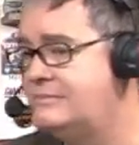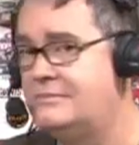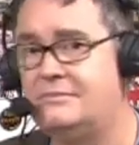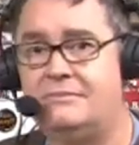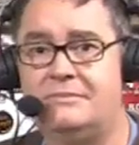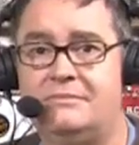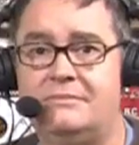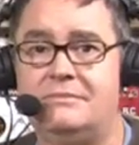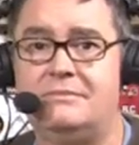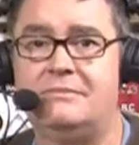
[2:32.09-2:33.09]

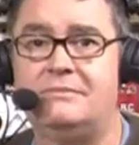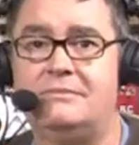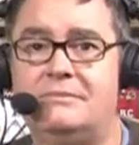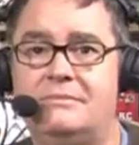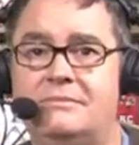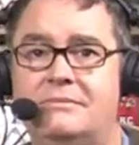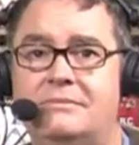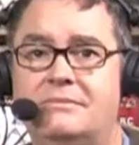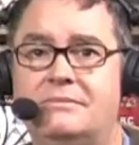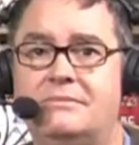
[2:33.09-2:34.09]

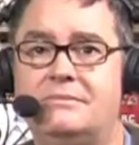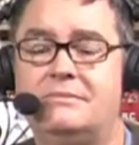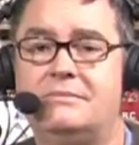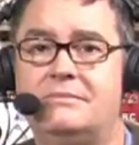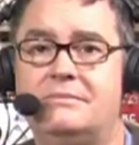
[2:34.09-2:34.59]
(not speaking)